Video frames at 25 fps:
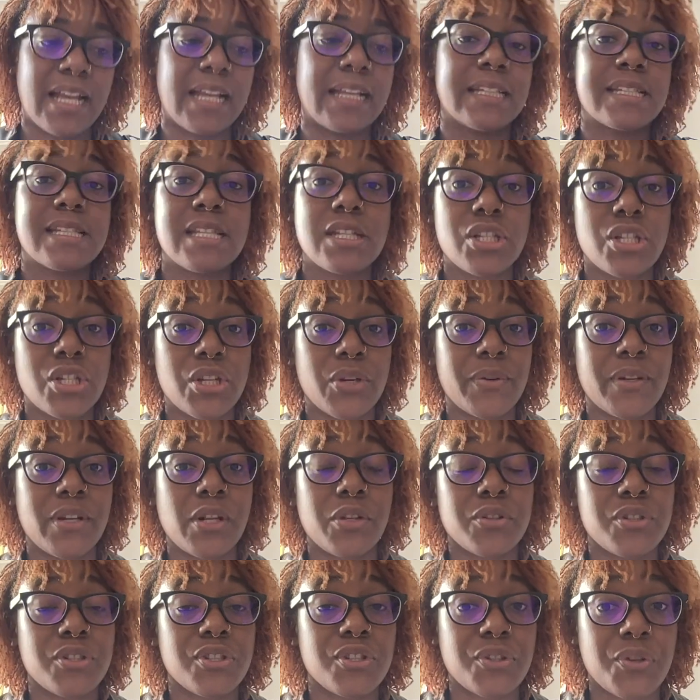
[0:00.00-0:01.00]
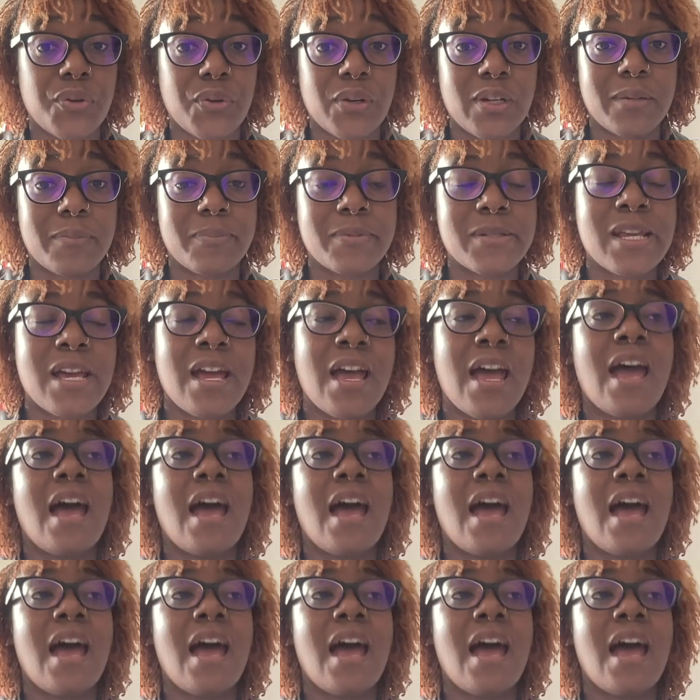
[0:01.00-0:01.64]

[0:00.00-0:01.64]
I listened to it on script.